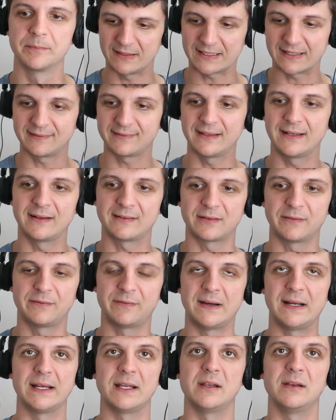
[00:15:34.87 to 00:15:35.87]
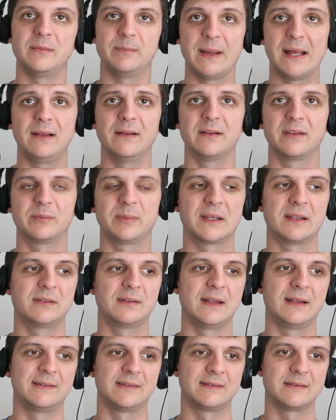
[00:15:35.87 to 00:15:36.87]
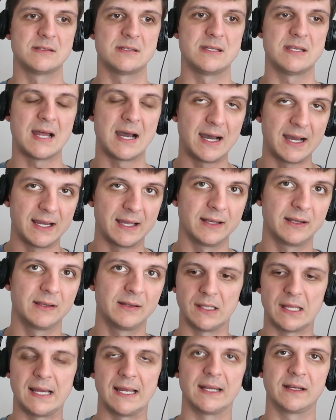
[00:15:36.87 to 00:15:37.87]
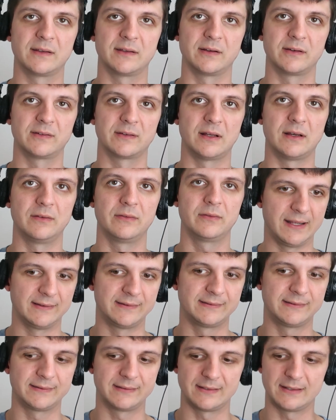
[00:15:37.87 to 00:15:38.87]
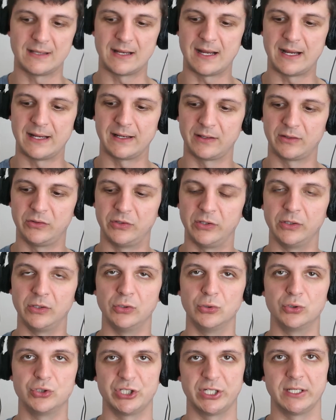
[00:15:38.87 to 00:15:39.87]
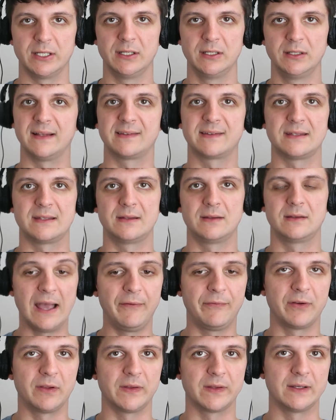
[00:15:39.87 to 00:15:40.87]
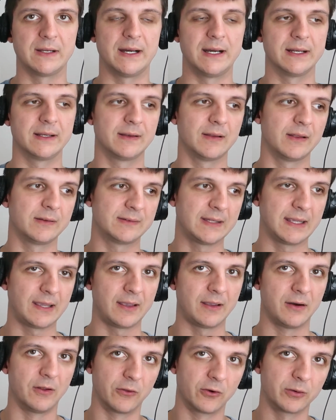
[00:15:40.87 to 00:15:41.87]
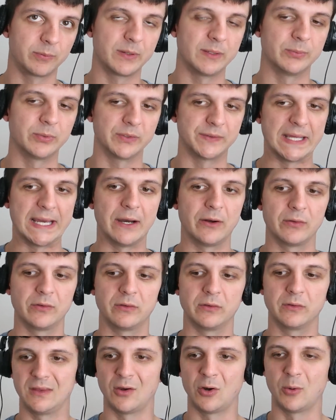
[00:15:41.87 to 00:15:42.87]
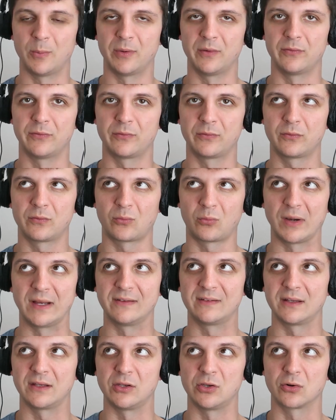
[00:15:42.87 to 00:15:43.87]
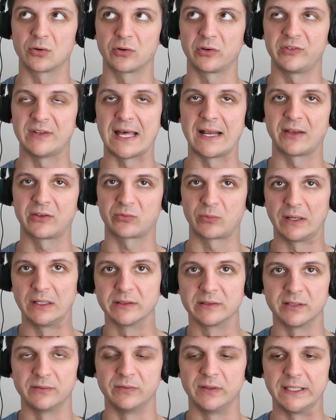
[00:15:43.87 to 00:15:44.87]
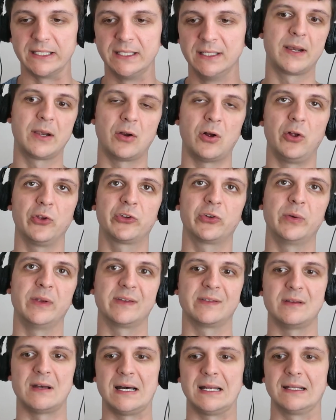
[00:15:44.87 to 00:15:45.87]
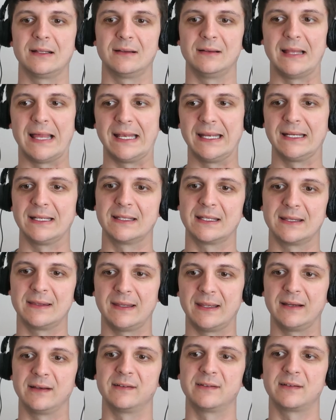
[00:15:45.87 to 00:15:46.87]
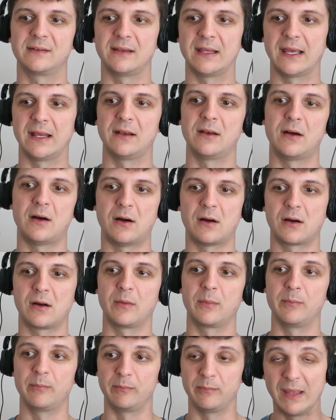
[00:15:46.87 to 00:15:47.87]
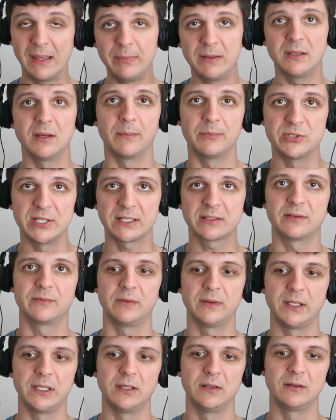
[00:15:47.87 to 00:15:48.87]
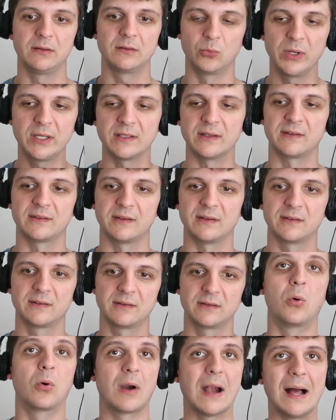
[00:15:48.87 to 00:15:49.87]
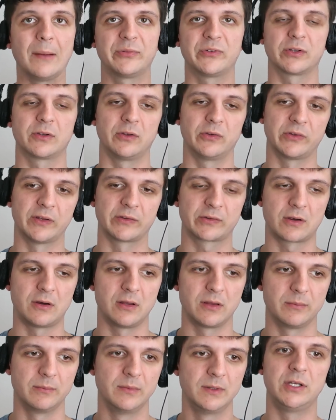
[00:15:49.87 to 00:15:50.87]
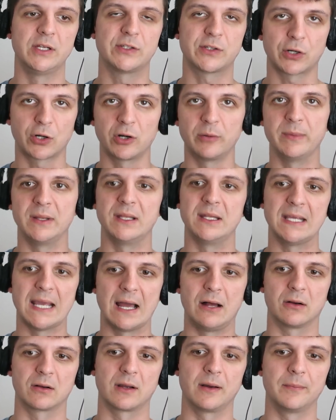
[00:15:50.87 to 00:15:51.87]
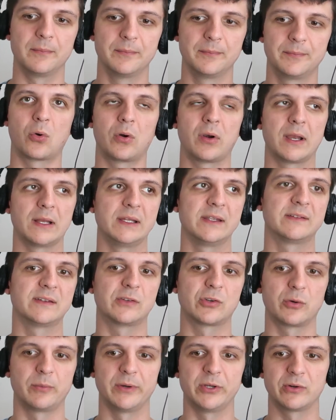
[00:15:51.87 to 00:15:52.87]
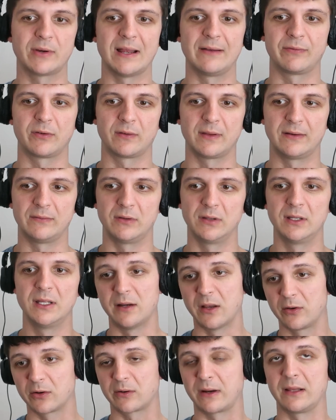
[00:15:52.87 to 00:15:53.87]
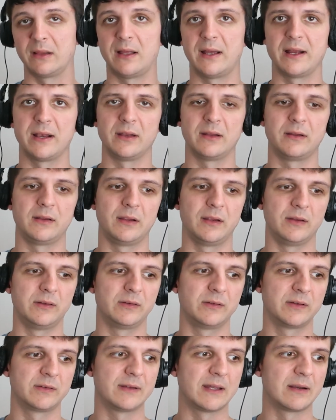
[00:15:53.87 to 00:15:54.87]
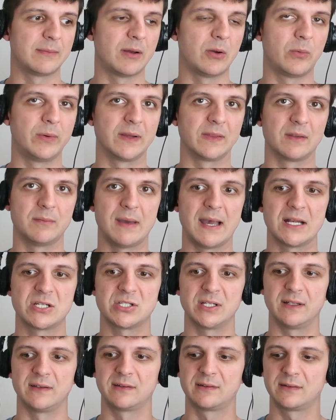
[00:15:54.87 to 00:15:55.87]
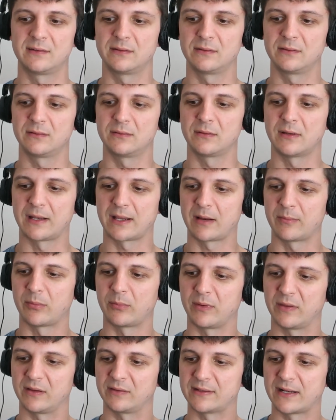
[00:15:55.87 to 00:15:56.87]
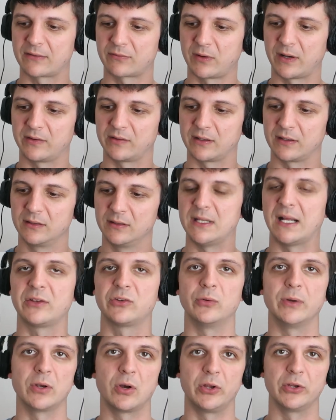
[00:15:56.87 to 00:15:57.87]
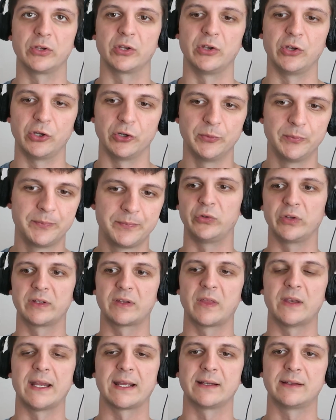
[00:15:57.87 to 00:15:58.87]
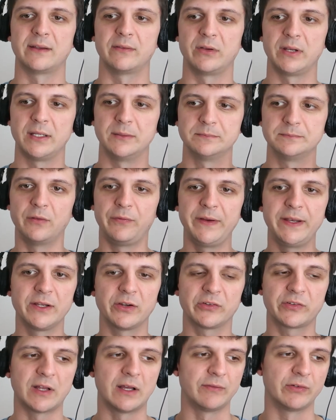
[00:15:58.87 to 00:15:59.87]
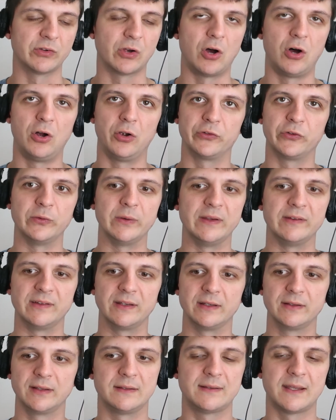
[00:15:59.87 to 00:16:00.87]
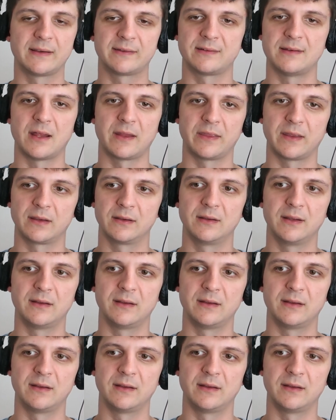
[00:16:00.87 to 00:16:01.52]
Like I said, it's a fine balance because it's not lying to yourself. It's not delusion. It's definitely not taking other people down in the hope of raising your status relatively, but it also is not letting the things that are maybe objectively weaknesses or obstacles, let's call them, determine the outcome, or at least determine your effort level. Another great line is, it's not about winning the match, it's, I can't remember the exact phrasing, not doing all you can do, losing to the negativity. Defeating yourself is all too easy. It takes nothing.